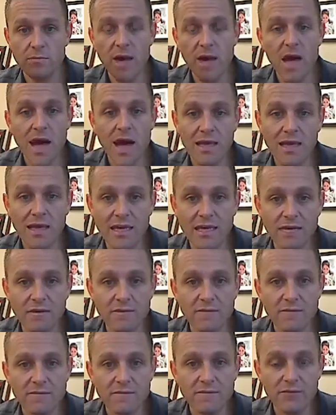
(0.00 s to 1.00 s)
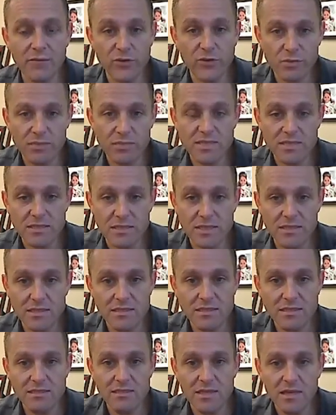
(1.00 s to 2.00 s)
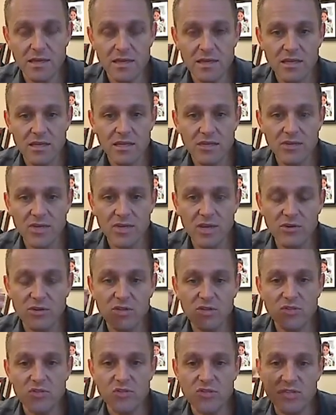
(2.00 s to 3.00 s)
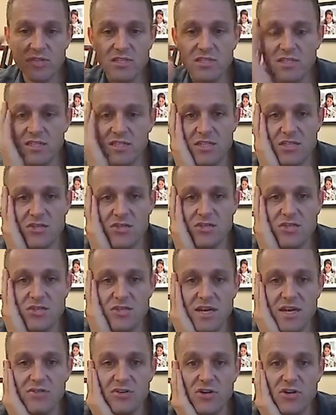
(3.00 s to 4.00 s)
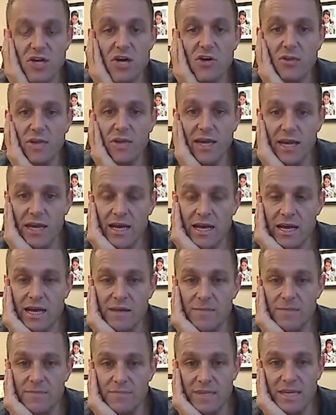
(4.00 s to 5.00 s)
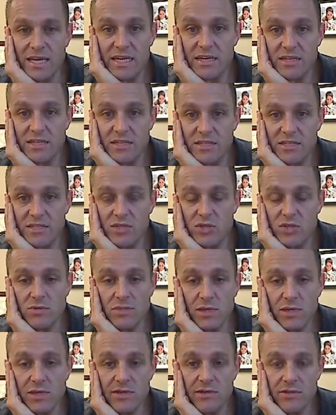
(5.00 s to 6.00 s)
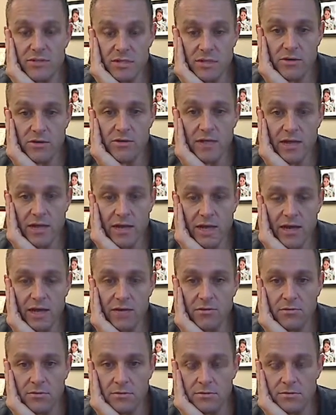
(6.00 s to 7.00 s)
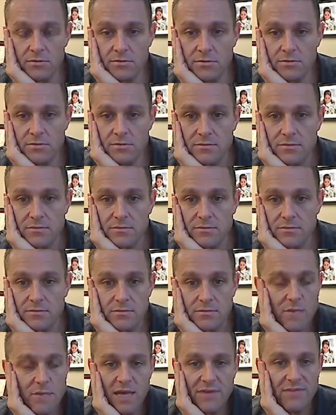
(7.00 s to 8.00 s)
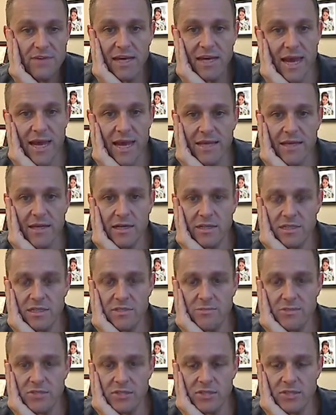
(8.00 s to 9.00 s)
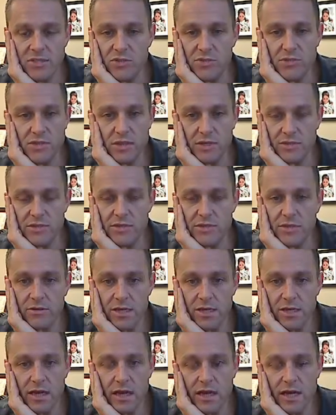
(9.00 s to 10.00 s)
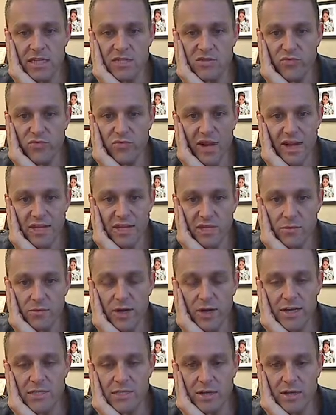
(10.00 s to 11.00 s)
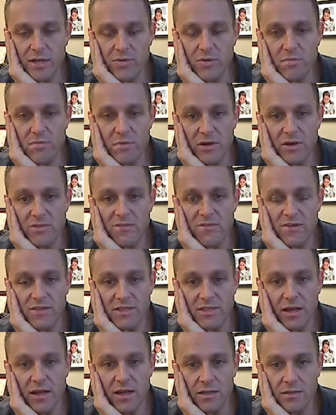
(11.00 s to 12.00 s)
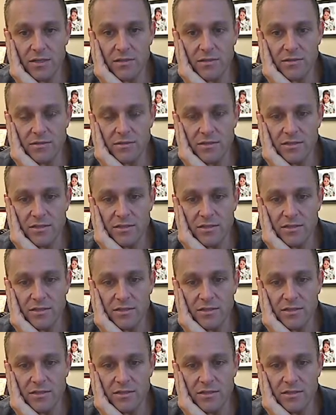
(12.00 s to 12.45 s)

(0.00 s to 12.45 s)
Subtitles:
pocket for your business. You know, you just never know. Like in Tucson, Arizona now, I've got 8 customers in Tucson, Arizona. It's random, right? Started with Mary Beertaler,